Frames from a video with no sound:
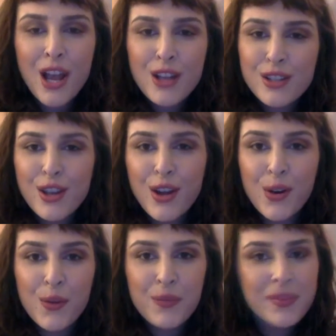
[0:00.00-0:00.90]

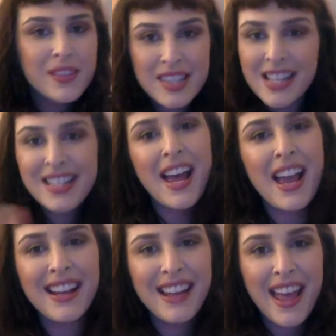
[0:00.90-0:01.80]
So, sit
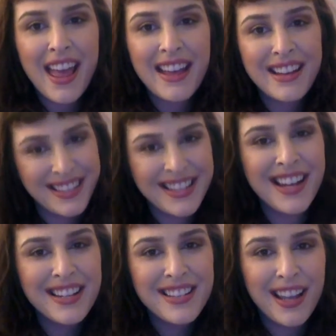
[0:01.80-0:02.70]
tight, and I'll see you
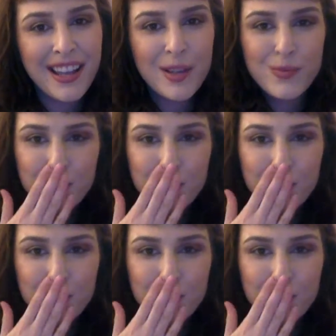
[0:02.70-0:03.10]
in a second.